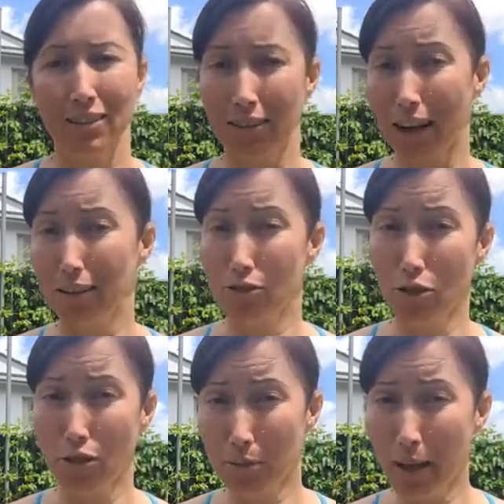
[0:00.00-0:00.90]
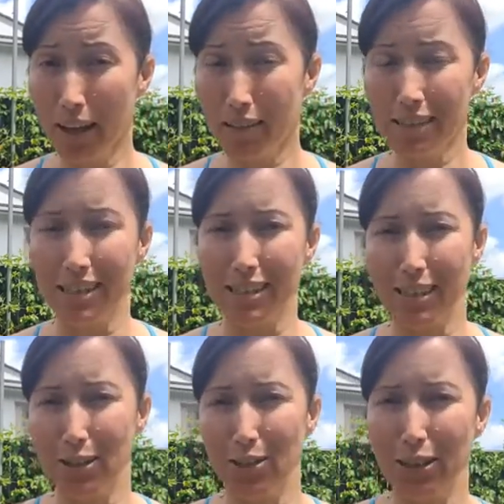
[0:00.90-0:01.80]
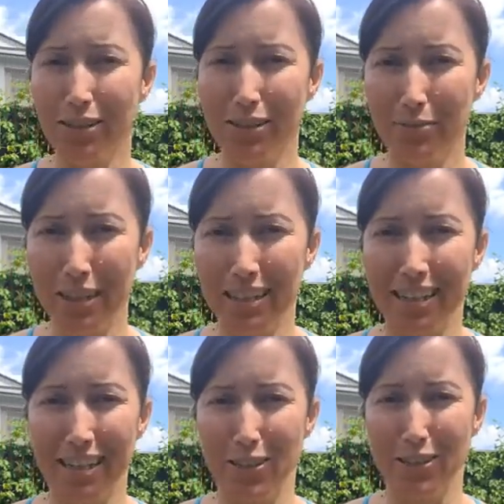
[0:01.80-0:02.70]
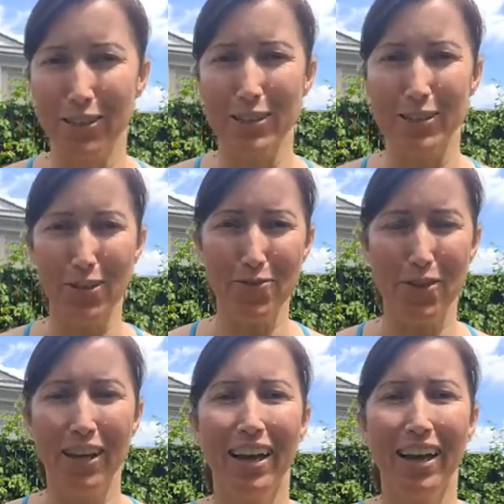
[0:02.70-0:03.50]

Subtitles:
grounded yoga mat teaching yoga and meditation and stuff,